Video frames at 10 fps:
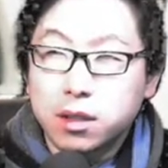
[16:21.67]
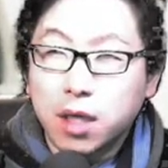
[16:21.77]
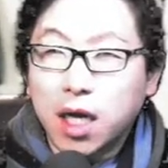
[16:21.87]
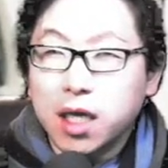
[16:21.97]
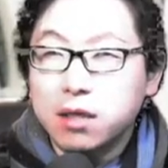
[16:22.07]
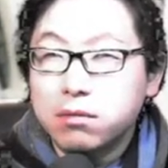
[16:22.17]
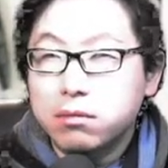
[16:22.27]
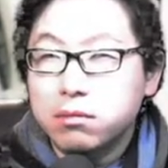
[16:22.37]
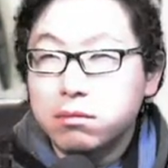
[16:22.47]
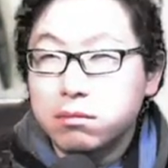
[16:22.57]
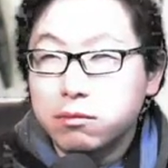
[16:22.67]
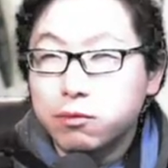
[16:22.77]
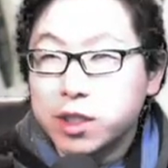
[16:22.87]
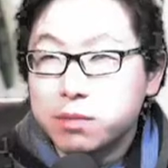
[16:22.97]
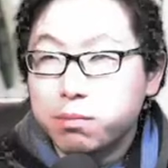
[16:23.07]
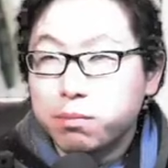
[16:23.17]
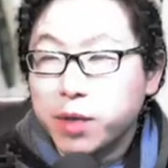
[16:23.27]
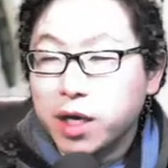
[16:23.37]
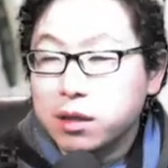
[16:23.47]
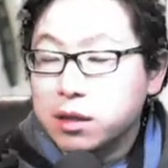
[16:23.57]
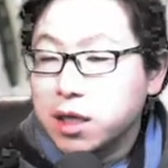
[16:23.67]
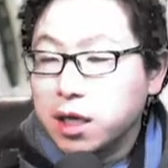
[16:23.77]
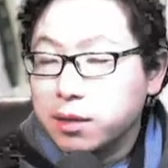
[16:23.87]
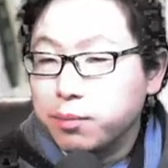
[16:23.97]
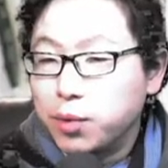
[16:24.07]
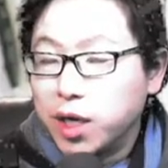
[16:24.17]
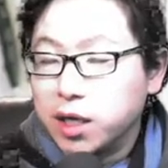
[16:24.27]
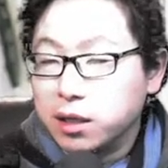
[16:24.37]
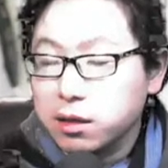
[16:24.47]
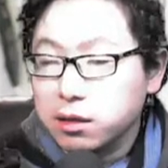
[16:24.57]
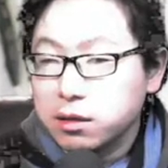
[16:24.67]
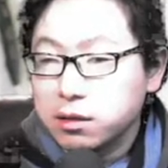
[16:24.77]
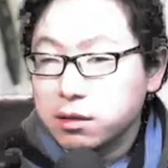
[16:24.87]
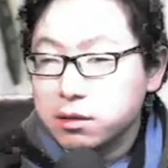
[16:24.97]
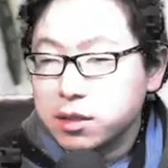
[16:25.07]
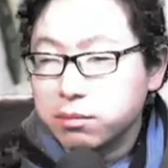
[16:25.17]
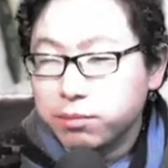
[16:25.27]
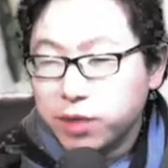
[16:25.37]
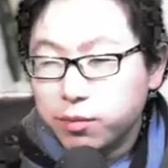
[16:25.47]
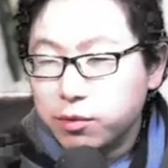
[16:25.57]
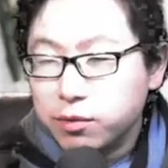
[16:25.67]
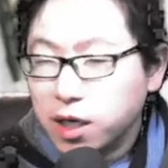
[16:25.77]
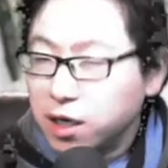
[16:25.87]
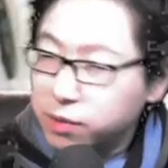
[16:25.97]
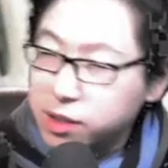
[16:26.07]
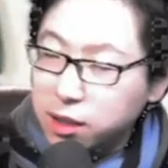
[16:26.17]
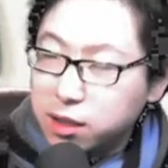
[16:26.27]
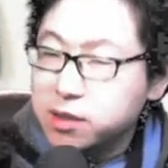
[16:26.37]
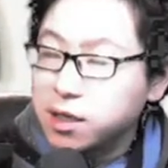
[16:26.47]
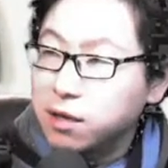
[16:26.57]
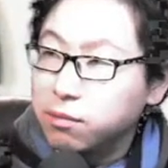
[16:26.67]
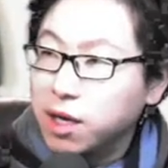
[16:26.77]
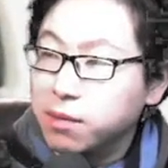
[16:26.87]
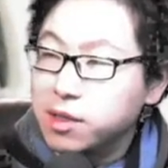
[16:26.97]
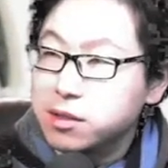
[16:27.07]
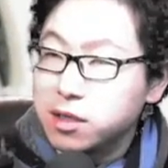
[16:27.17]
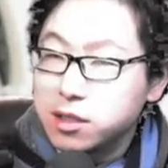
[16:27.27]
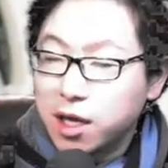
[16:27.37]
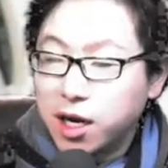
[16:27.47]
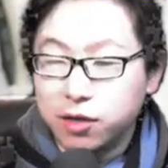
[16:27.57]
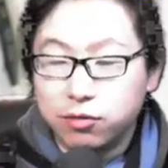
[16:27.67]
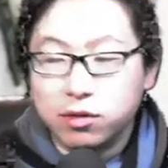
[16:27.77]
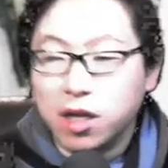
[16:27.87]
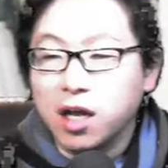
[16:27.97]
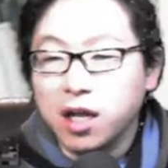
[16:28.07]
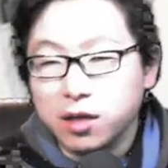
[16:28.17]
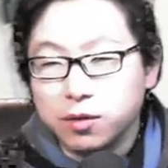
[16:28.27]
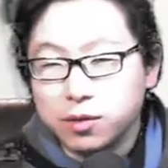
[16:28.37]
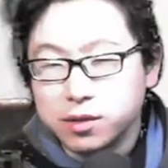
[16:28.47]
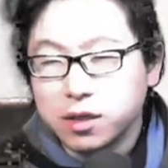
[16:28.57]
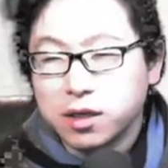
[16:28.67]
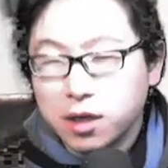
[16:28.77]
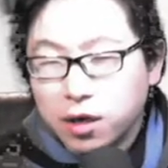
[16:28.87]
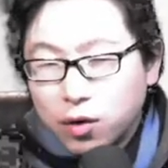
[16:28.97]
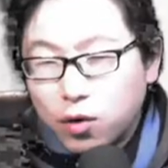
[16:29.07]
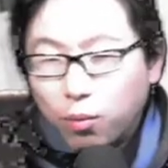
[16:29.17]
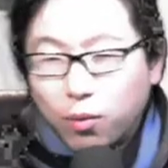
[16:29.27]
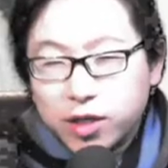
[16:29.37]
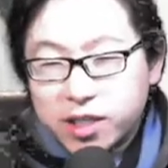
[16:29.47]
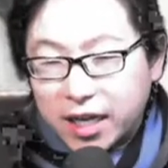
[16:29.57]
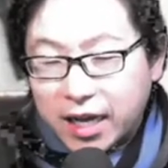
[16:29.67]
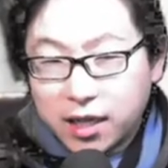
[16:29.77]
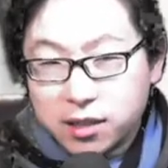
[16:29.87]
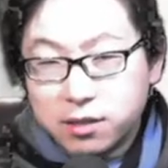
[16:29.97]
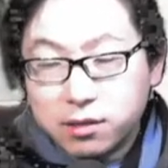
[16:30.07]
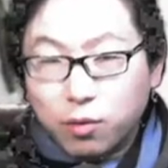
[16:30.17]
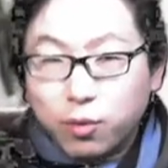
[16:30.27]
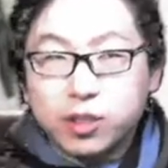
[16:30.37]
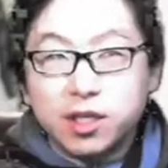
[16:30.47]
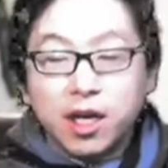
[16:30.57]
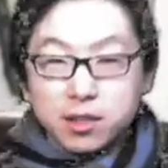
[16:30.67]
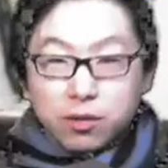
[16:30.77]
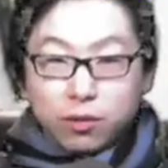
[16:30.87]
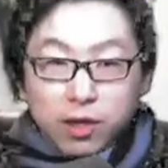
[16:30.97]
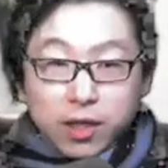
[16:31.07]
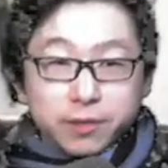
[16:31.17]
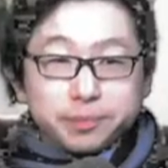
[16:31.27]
I respect that brand. Some people kind of misunderstand my message that I do not like those commercialized or like